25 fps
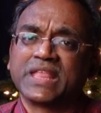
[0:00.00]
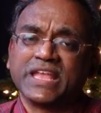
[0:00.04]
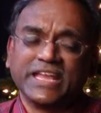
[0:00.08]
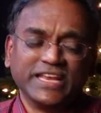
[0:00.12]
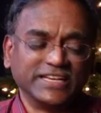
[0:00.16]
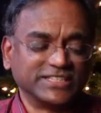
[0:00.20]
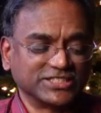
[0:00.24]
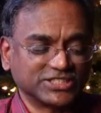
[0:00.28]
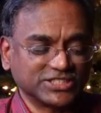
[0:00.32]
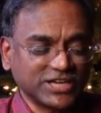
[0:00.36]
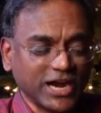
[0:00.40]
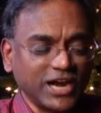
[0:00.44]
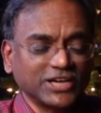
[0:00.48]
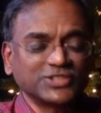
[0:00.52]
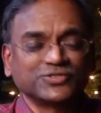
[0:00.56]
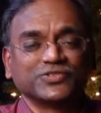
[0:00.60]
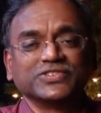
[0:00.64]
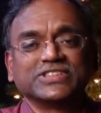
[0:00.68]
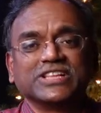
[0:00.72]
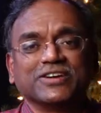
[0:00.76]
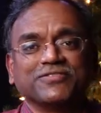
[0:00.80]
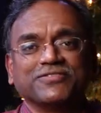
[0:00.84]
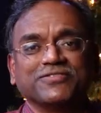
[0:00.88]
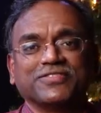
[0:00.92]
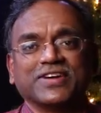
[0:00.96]
It starts
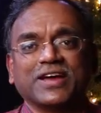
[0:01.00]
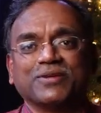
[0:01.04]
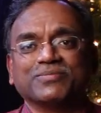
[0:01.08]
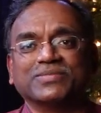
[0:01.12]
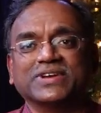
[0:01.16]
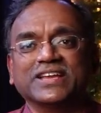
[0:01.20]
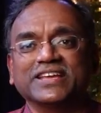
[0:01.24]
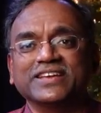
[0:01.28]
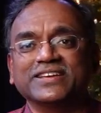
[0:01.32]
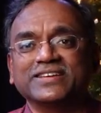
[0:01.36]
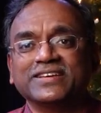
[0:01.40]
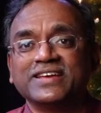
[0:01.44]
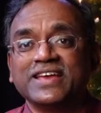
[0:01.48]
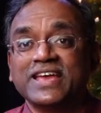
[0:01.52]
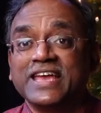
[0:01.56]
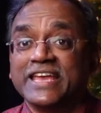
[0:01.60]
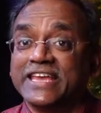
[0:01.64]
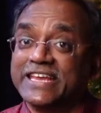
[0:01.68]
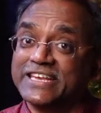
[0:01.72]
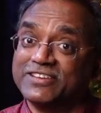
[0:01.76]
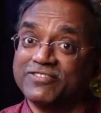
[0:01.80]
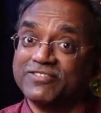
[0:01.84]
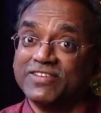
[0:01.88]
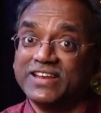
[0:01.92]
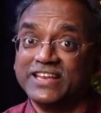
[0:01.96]
with a family.
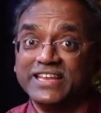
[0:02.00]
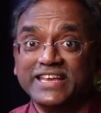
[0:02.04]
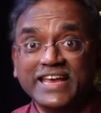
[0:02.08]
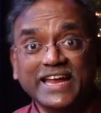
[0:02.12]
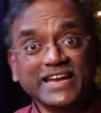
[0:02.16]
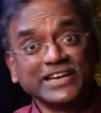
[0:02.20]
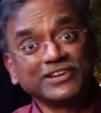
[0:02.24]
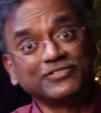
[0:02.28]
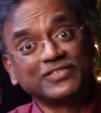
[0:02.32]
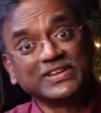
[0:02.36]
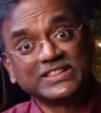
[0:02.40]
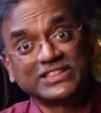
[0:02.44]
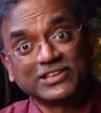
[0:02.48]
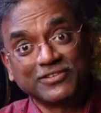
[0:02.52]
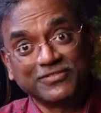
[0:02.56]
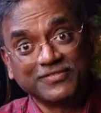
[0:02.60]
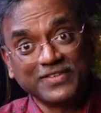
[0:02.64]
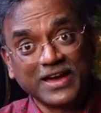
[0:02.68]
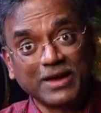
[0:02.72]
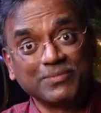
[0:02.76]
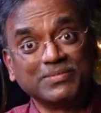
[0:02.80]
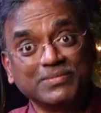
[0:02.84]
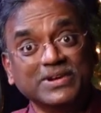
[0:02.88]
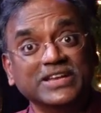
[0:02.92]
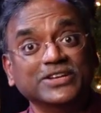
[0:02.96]
It will end with a
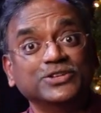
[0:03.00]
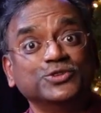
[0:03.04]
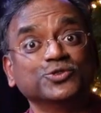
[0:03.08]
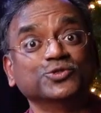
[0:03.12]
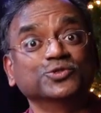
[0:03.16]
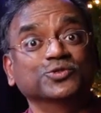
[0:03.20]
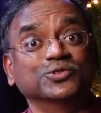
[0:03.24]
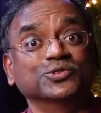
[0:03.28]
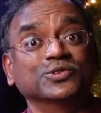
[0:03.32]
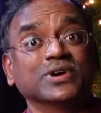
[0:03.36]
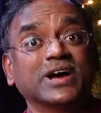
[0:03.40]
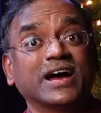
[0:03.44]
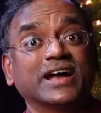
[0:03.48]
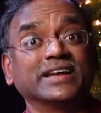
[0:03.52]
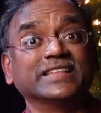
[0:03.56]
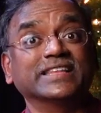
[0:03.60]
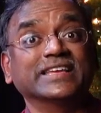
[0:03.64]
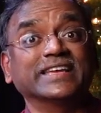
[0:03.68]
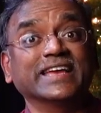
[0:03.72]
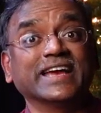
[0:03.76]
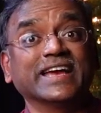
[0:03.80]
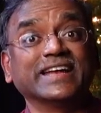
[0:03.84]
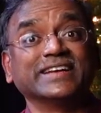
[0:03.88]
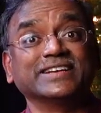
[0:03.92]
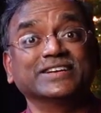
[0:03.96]
family too. At
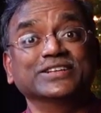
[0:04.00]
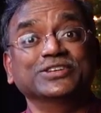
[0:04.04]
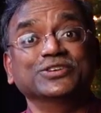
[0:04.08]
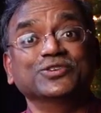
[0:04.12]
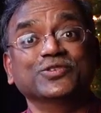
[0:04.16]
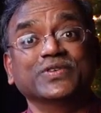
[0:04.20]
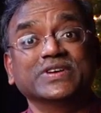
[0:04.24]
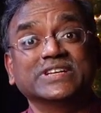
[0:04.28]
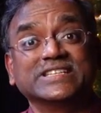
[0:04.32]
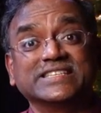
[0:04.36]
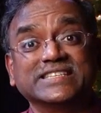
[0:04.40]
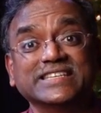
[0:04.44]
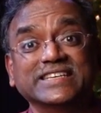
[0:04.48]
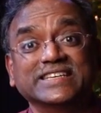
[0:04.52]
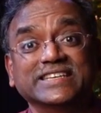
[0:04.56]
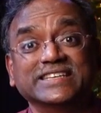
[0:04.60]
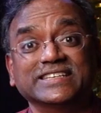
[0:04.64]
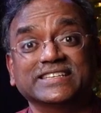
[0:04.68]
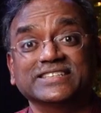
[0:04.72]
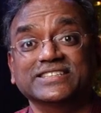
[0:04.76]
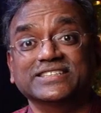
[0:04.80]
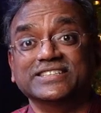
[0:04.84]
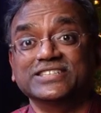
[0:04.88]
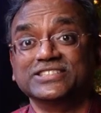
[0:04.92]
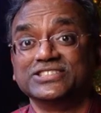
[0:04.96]
the end, you will see
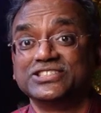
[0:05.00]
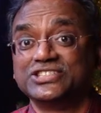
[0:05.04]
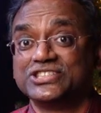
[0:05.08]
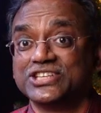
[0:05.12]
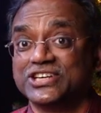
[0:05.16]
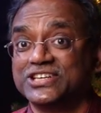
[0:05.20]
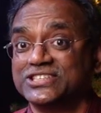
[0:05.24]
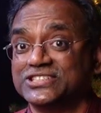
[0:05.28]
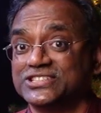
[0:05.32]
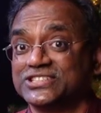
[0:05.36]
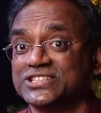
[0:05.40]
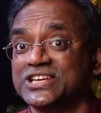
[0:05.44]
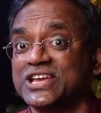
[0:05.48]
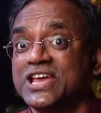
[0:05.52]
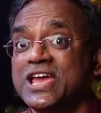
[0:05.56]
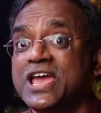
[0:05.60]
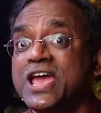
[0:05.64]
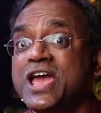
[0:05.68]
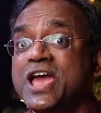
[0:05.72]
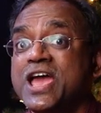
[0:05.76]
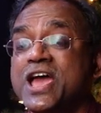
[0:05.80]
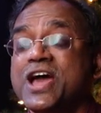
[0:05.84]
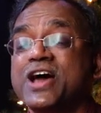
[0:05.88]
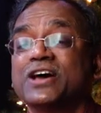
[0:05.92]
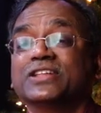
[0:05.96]
the church.
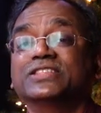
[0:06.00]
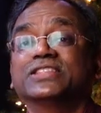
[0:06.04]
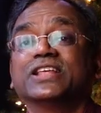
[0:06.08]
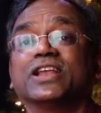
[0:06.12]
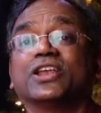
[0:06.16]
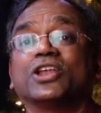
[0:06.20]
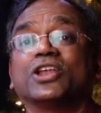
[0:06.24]
The